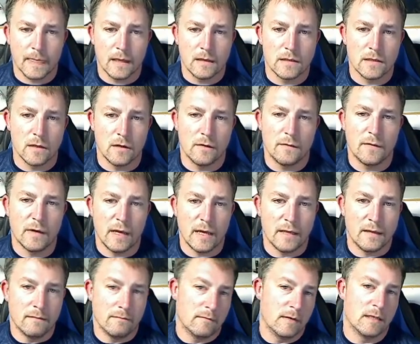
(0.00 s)
So
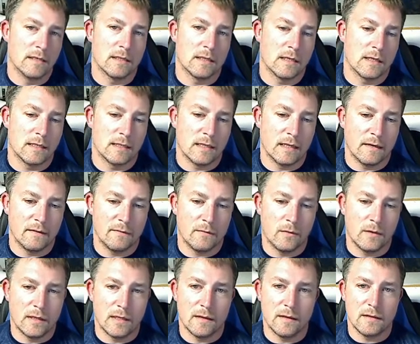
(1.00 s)
here's a good, if
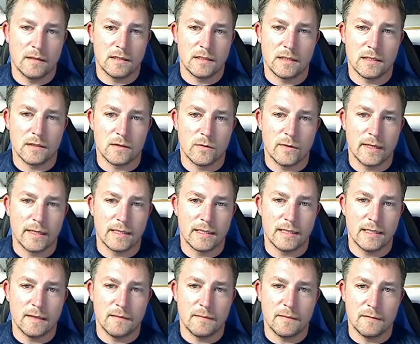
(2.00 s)
one of your, just a quick
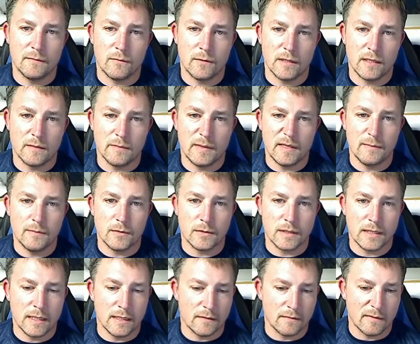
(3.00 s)
tip, if one of your people's
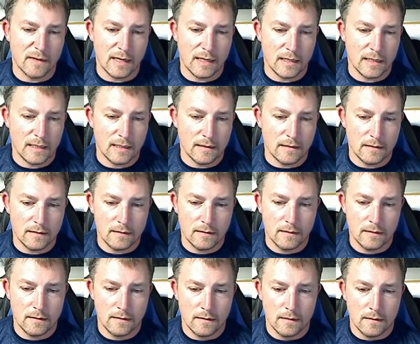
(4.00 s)
getting rallied,
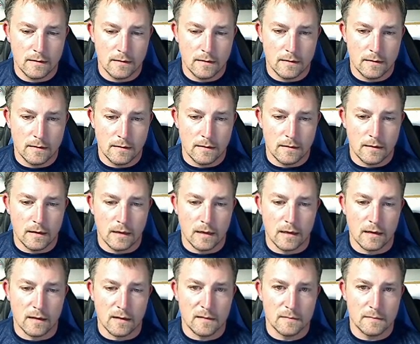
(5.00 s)

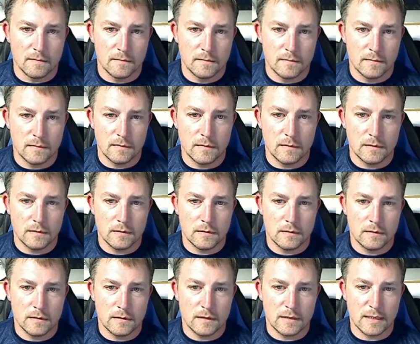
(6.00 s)

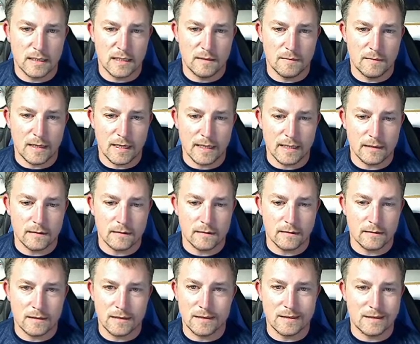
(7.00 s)
send them like
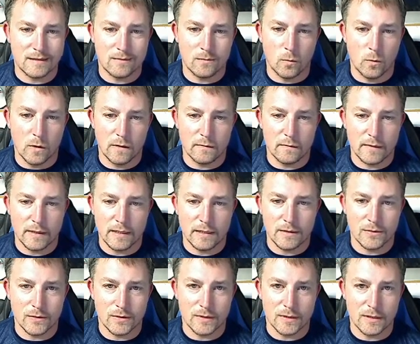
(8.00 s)
just one
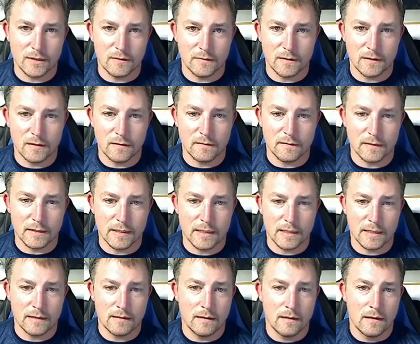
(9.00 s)
resource over and over
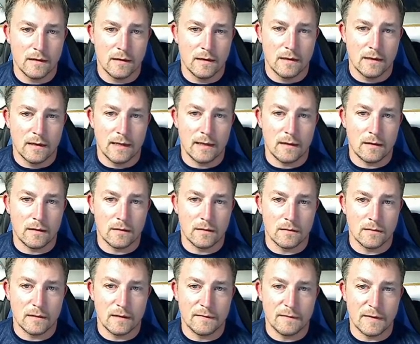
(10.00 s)
again. It'll,
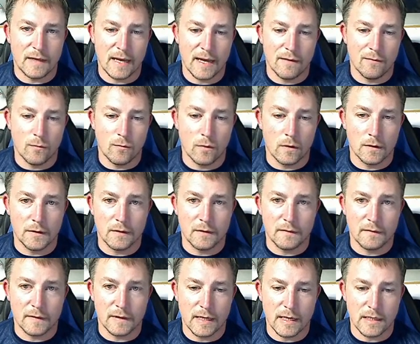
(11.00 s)
if they have world
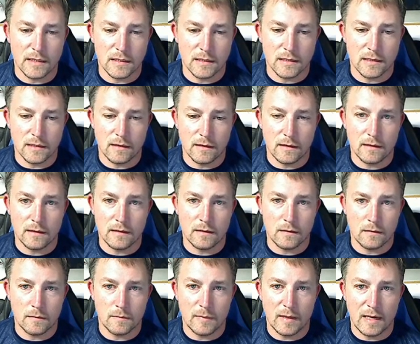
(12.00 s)
notifications on,
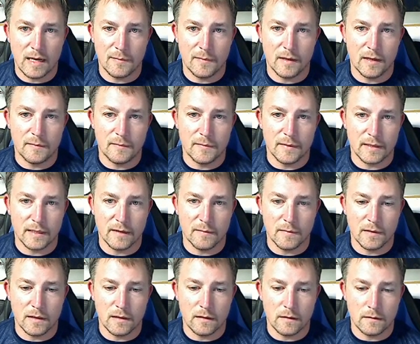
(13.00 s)
it'll pop up and give them
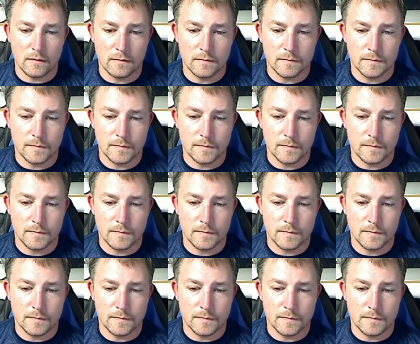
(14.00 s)
a little